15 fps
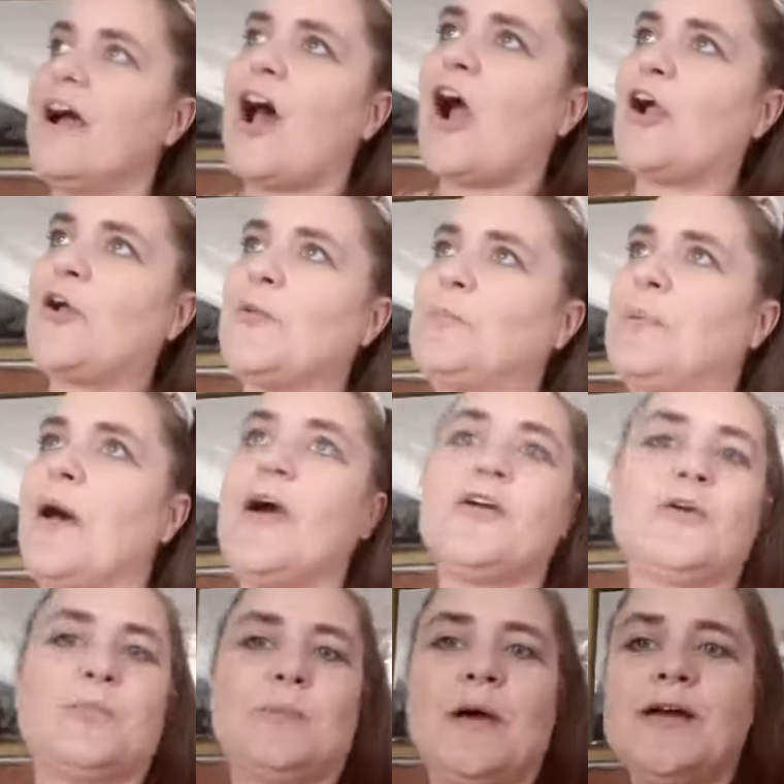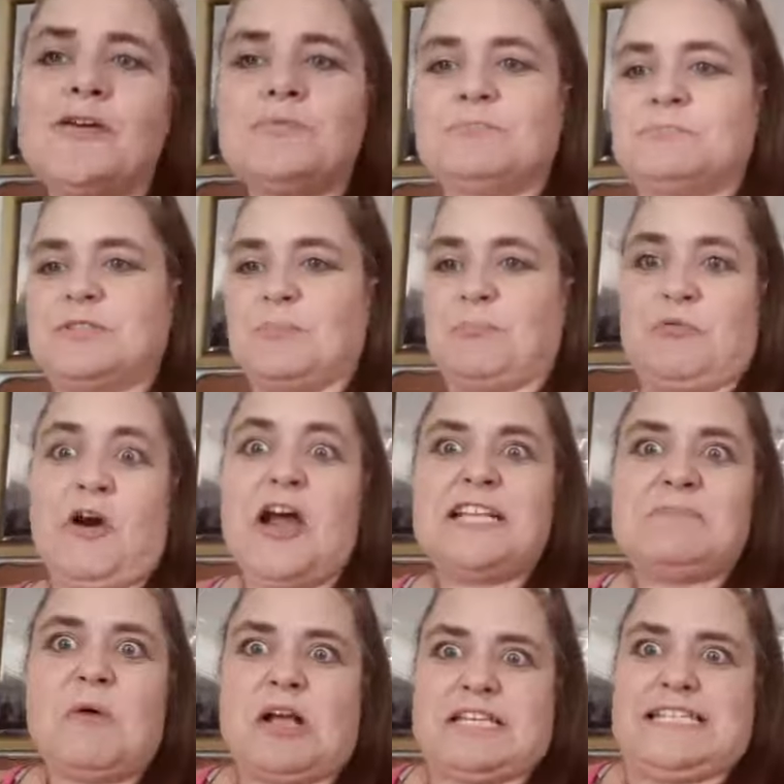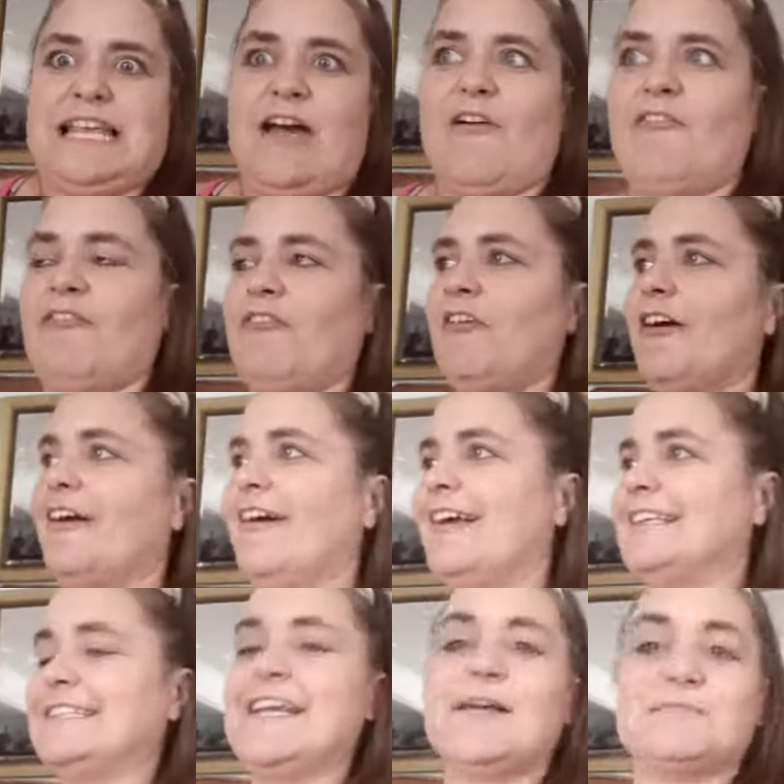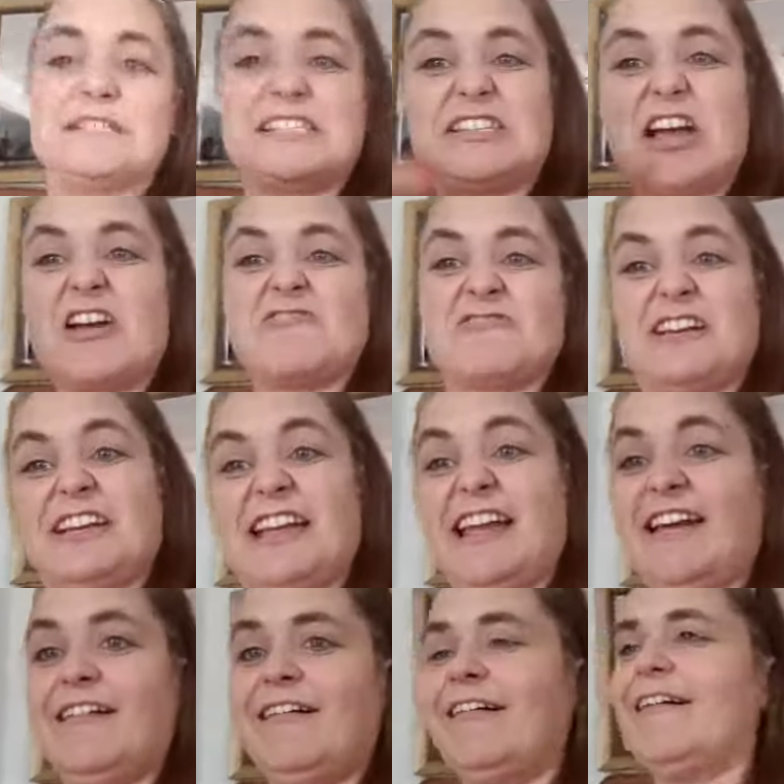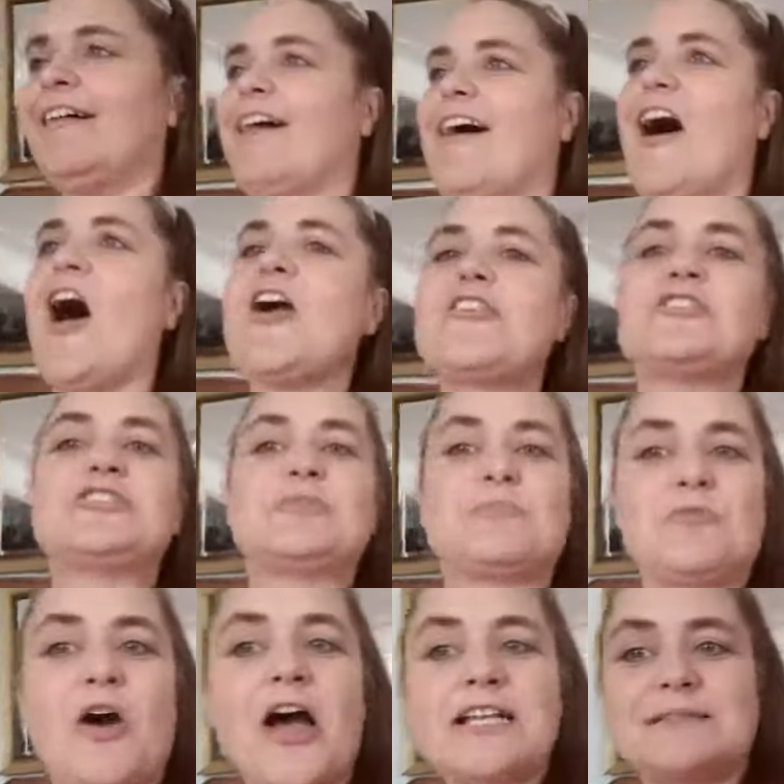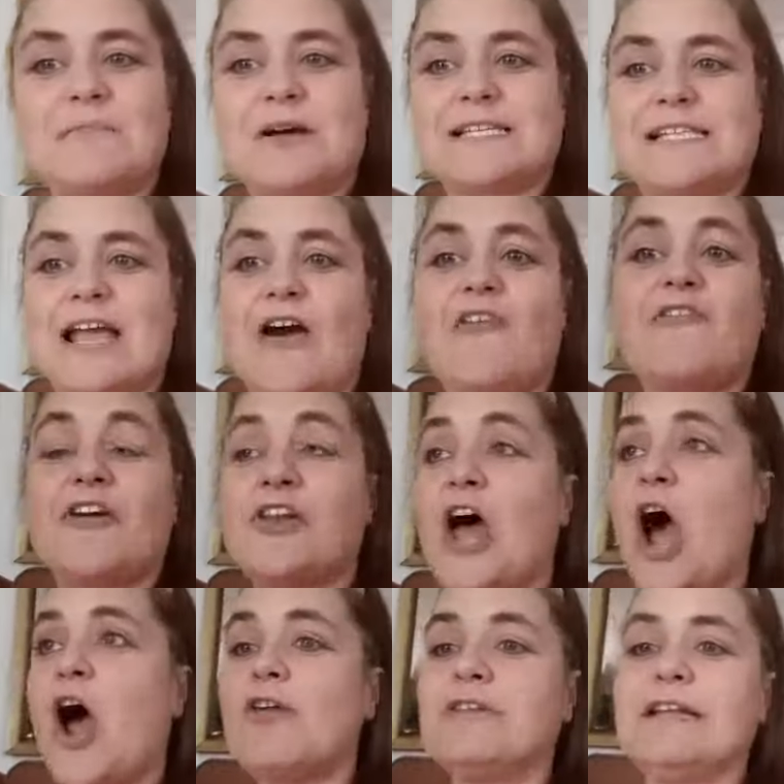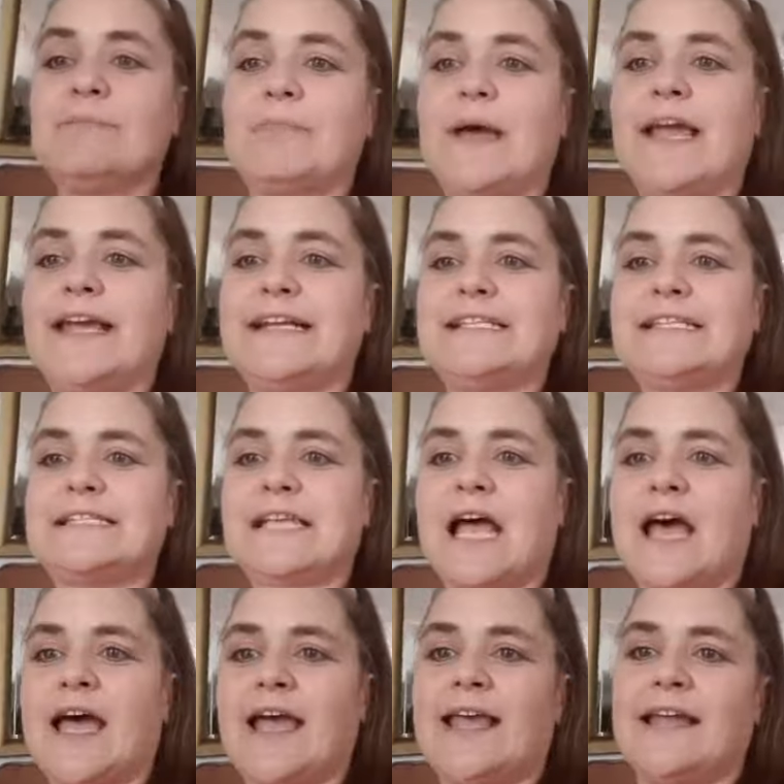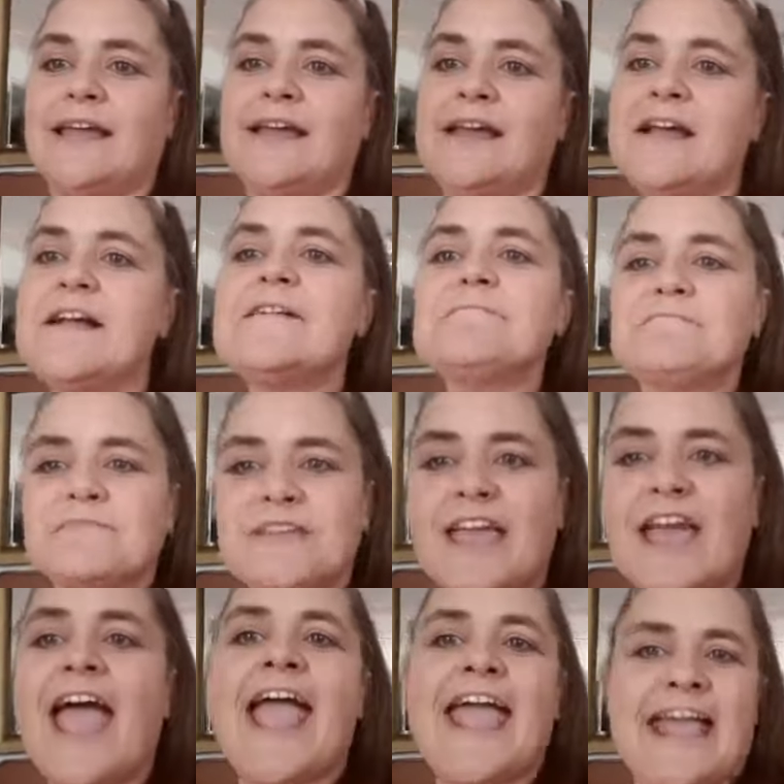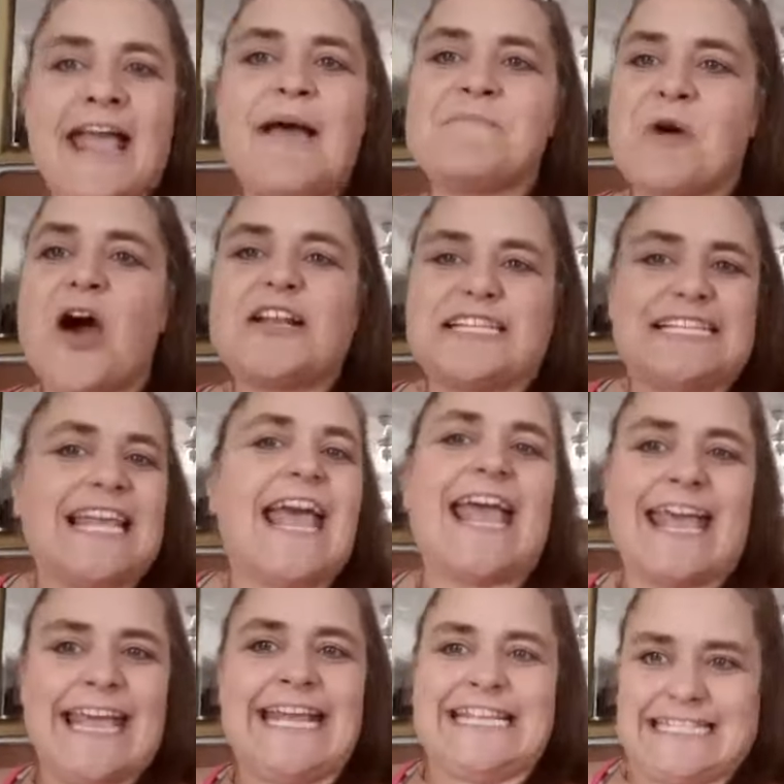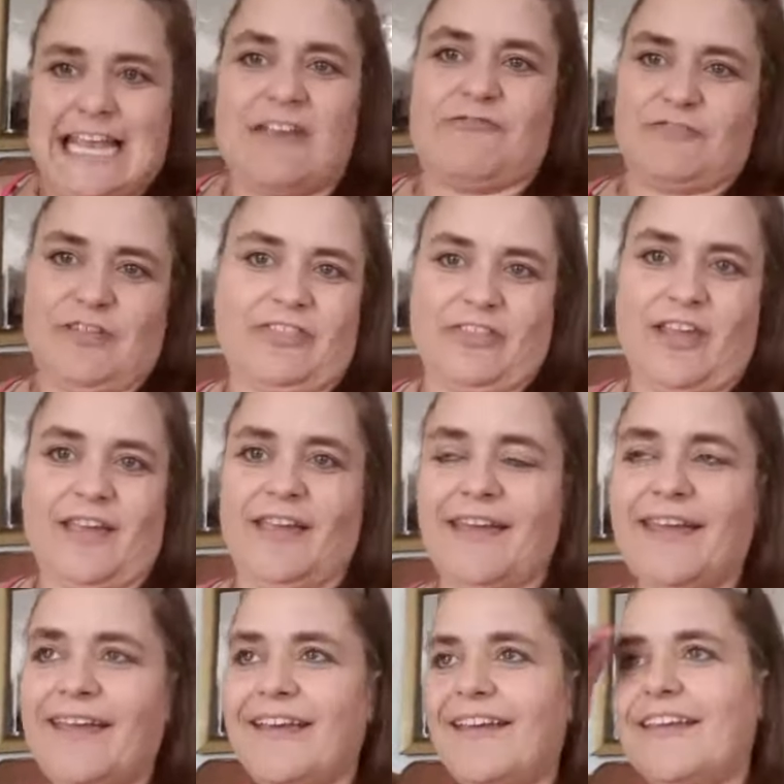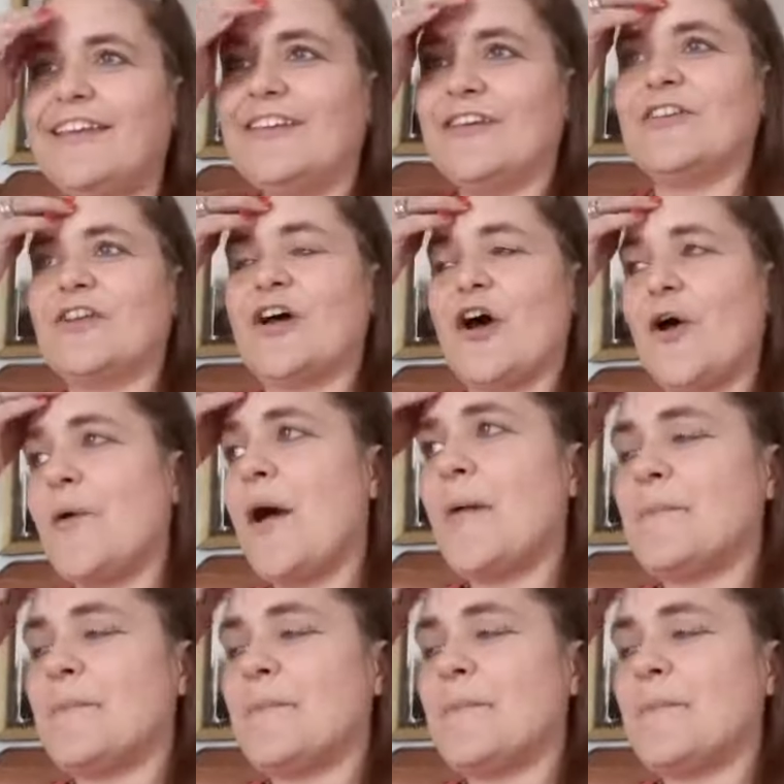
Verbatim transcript: I could. I could. I could surprise myself. See, I'm stuttering now. I could surprise myself and only be say yeah, mindset is everything, you know.